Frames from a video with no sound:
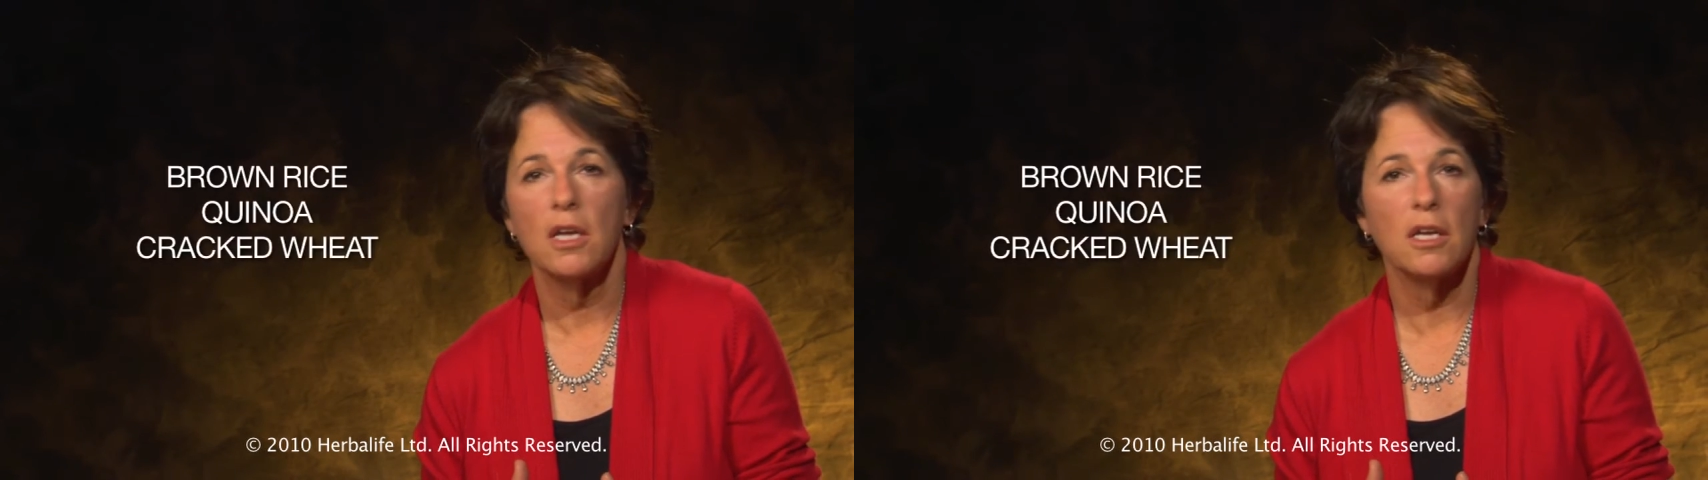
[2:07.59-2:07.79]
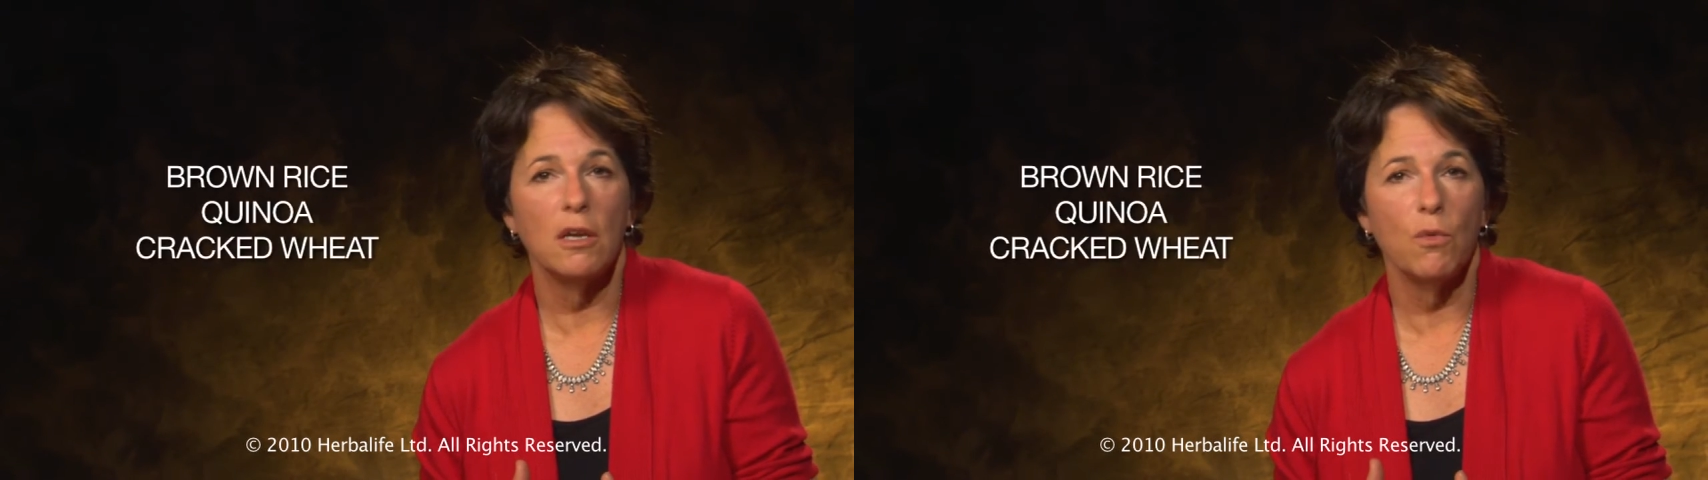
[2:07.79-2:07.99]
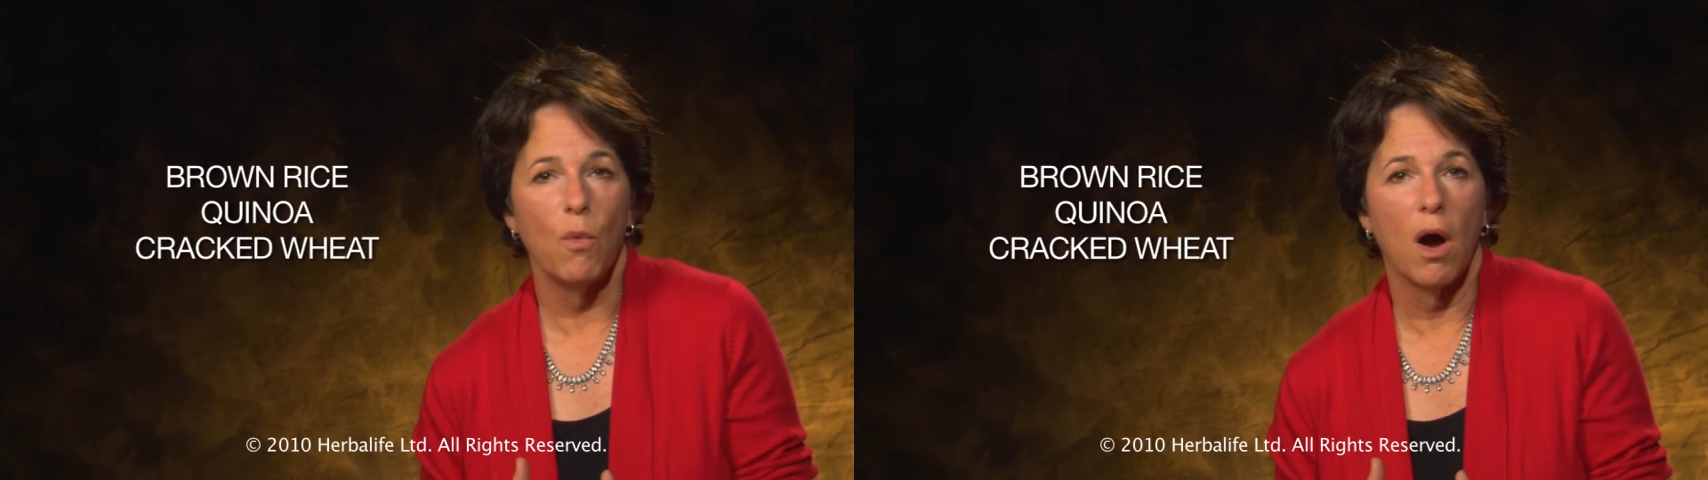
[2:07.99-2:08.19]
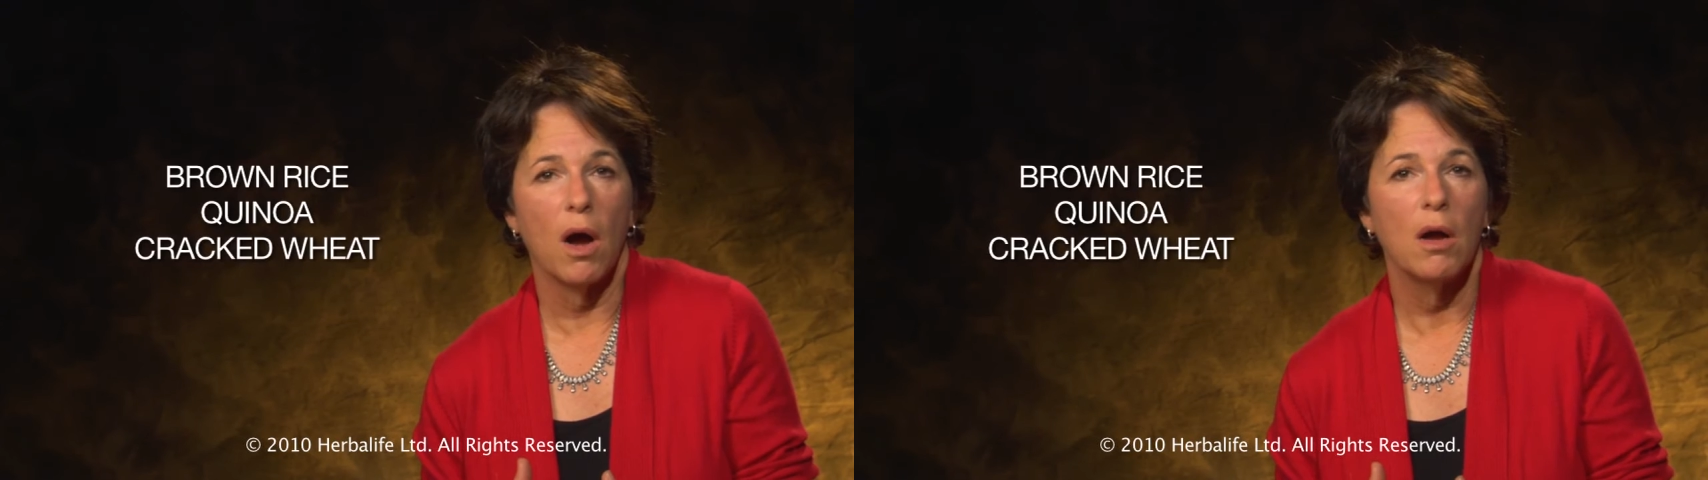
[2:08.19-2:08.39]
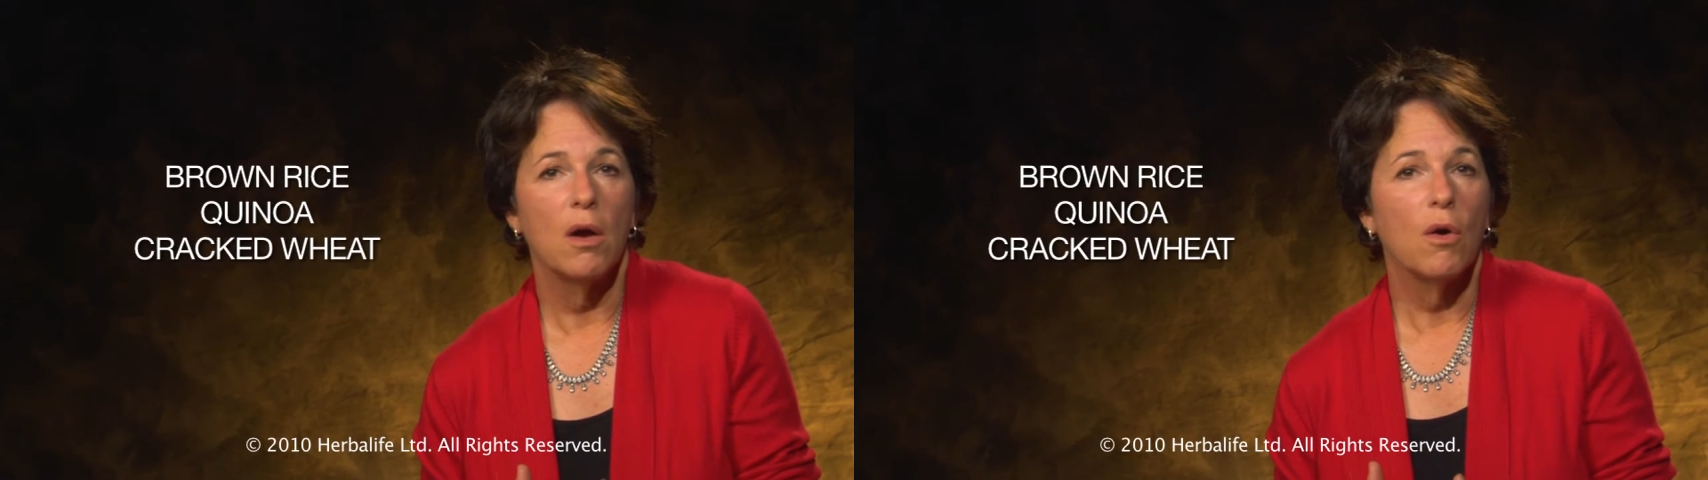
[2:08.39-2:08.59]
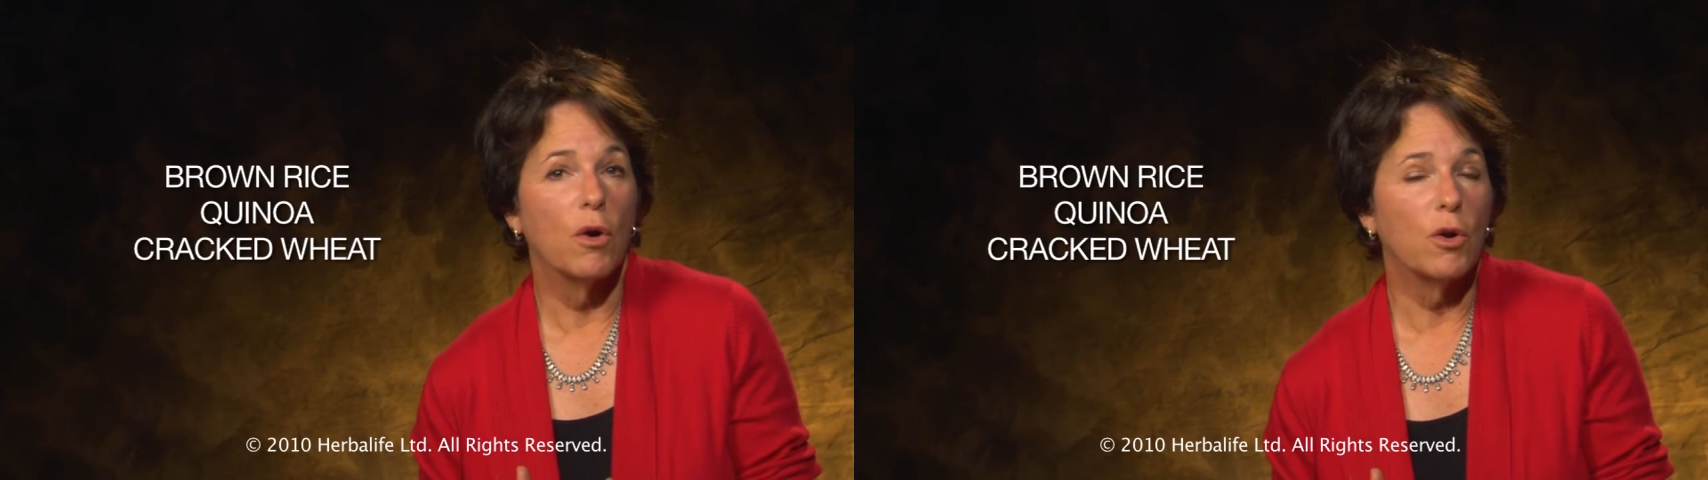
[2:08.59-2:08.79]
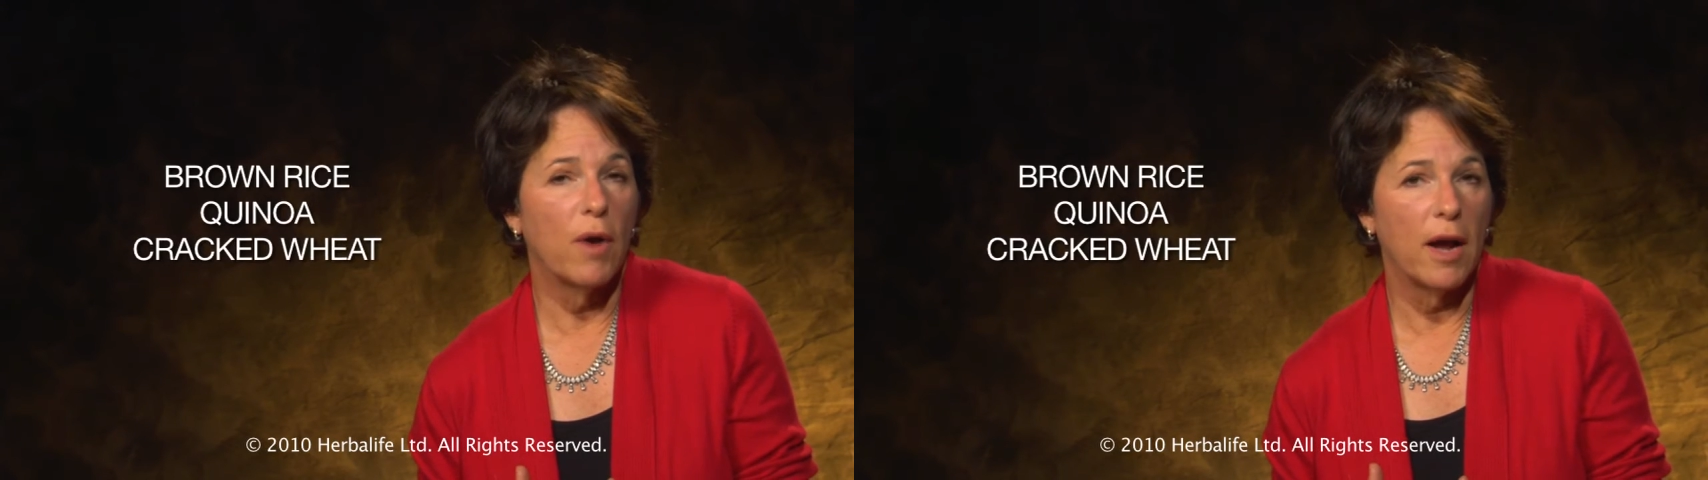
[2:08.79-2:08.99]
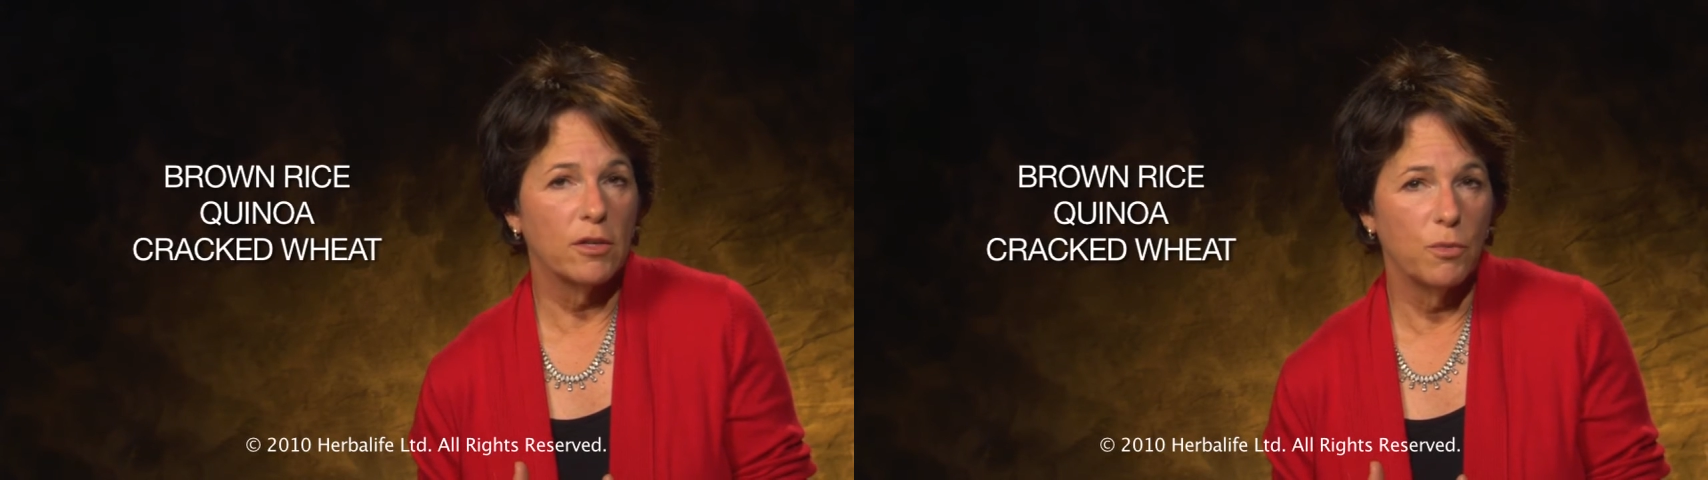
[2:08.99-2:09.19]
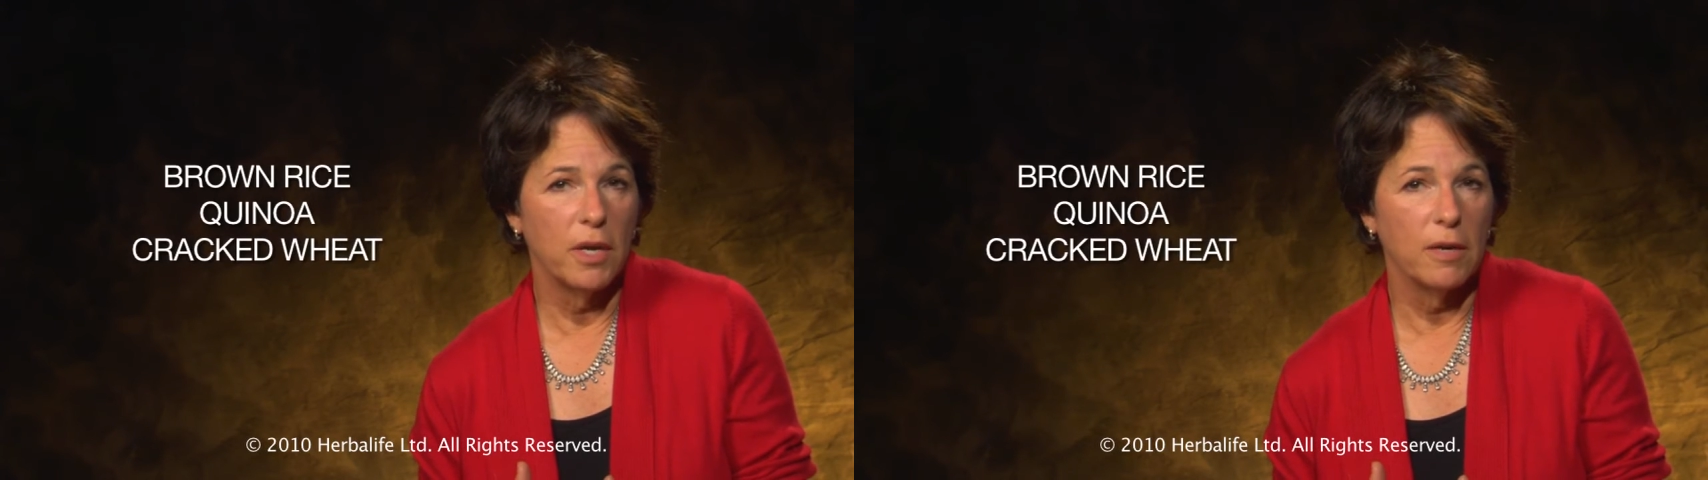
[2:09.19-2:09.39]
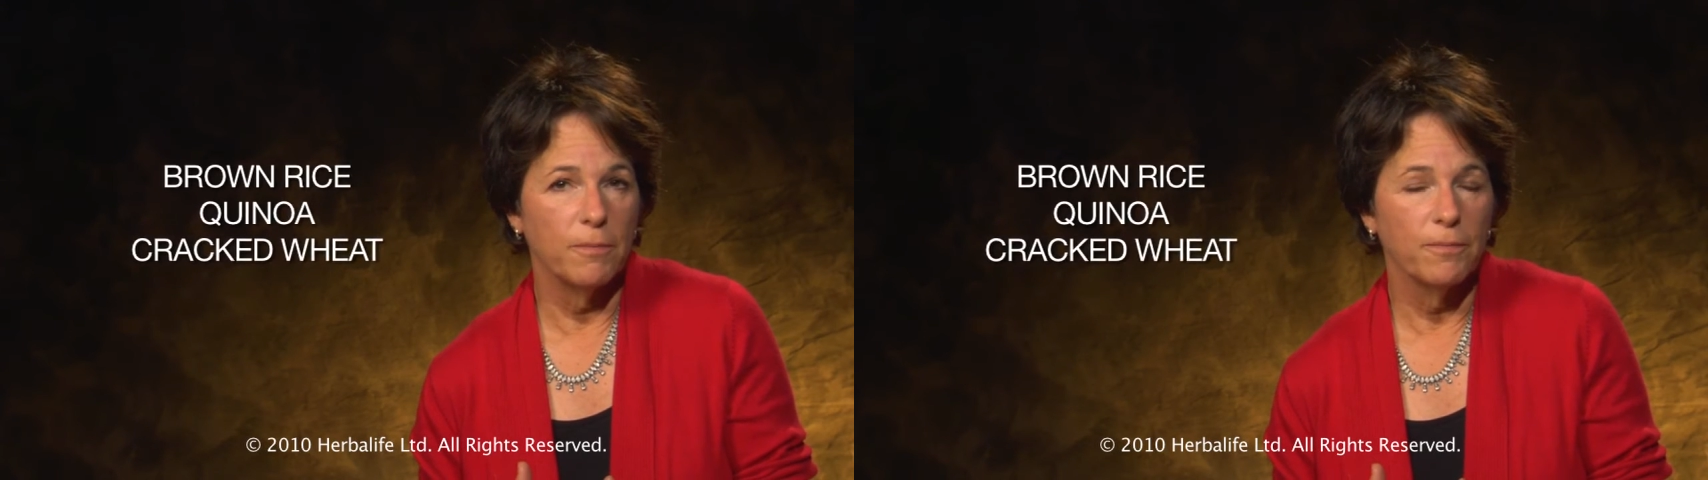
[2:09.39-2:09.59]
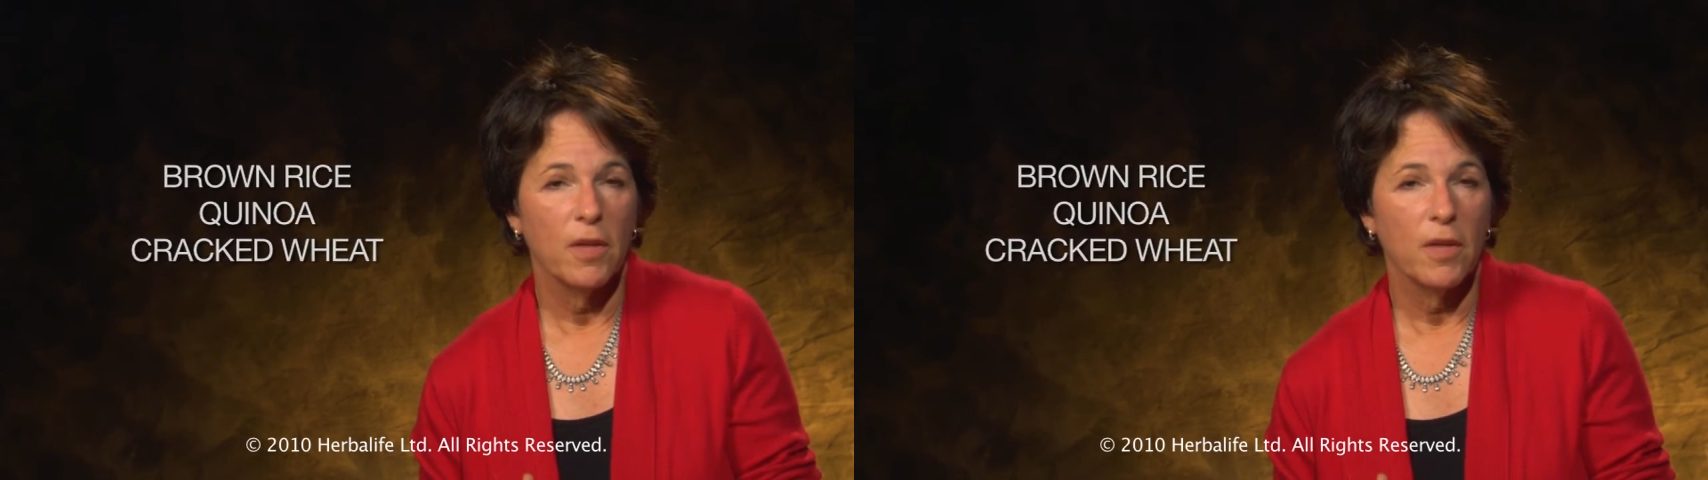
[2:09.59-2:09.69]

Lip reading: quinoa, or cracked wheat.